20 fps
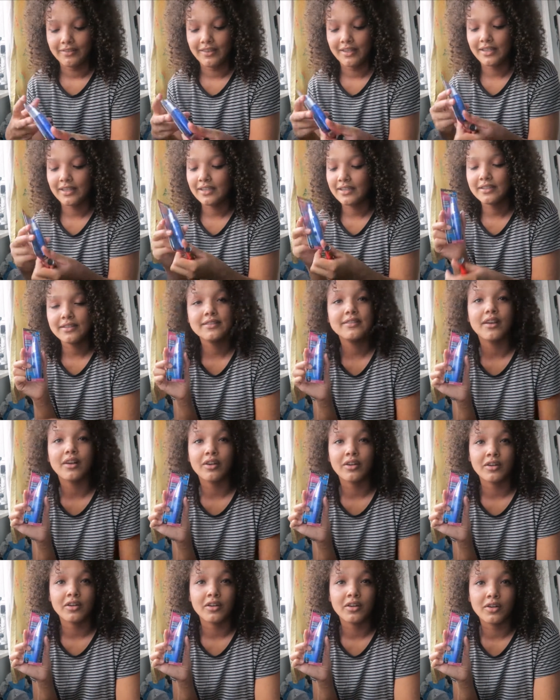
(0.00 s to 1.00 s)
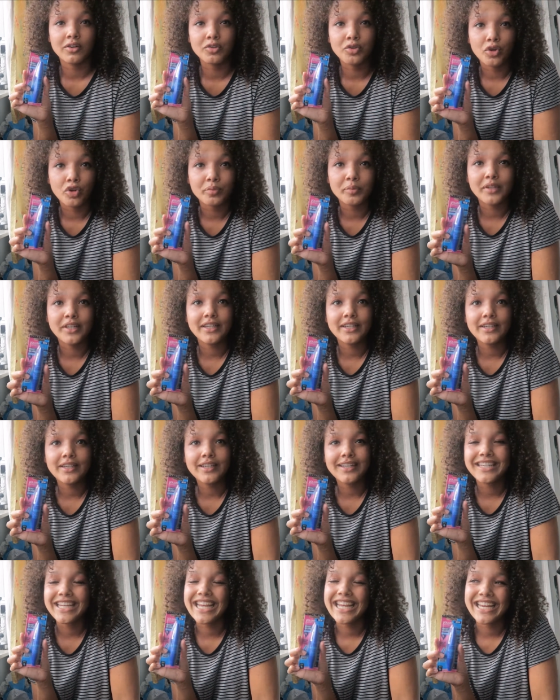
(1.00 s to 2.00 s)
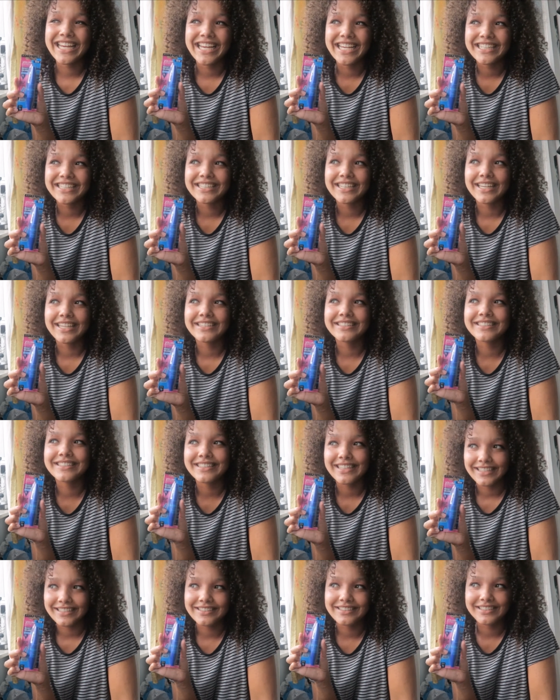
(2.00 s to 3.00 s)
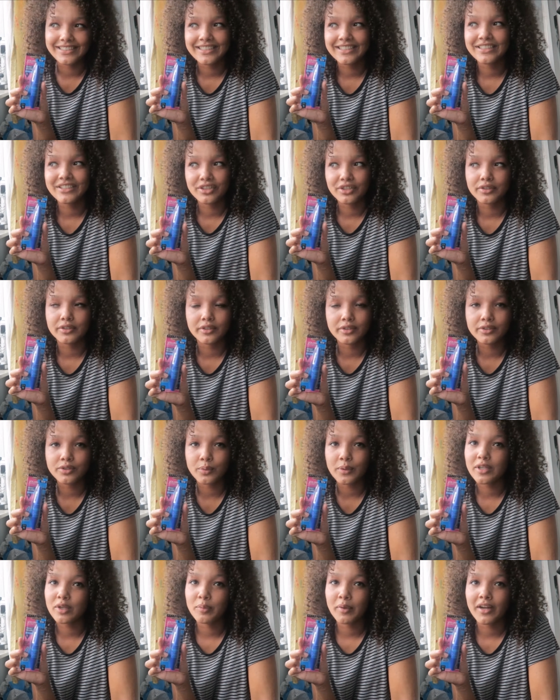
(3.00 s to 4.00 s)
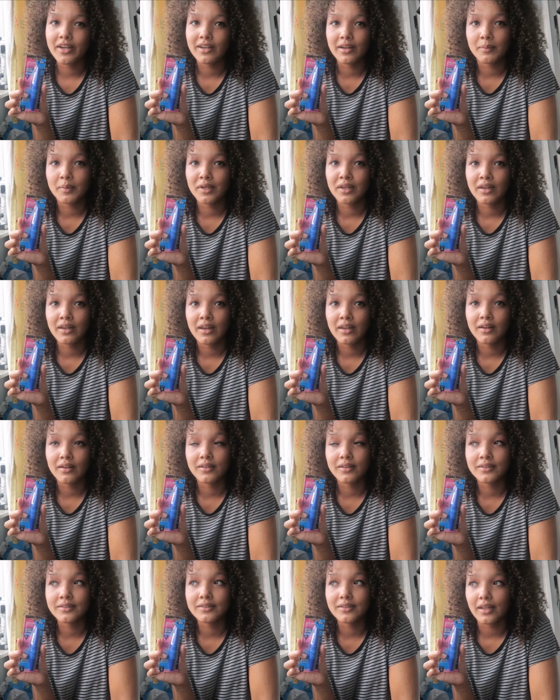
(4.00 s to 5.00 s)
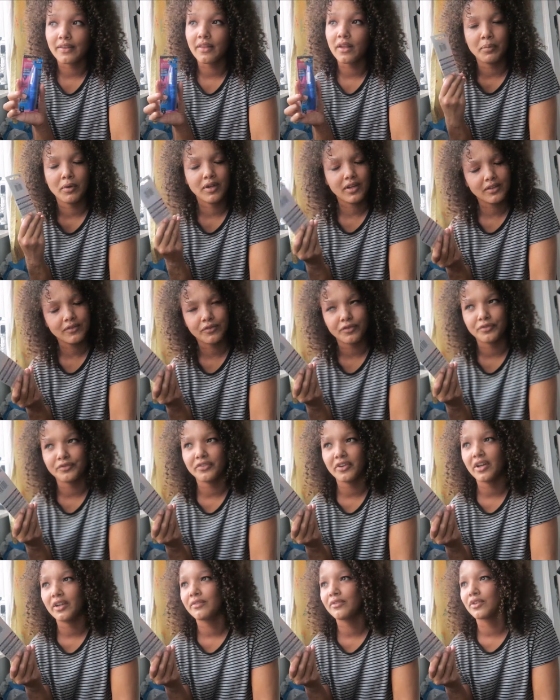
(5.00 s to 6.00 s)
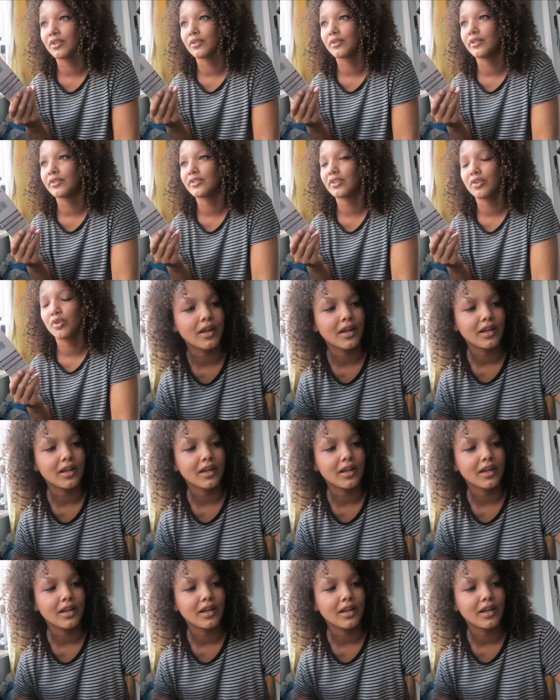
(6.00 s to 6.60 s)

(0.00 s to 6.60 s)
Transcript: These are normally like 16 euros when you buy them in the Netherlands, and I bought it for 5 euros. And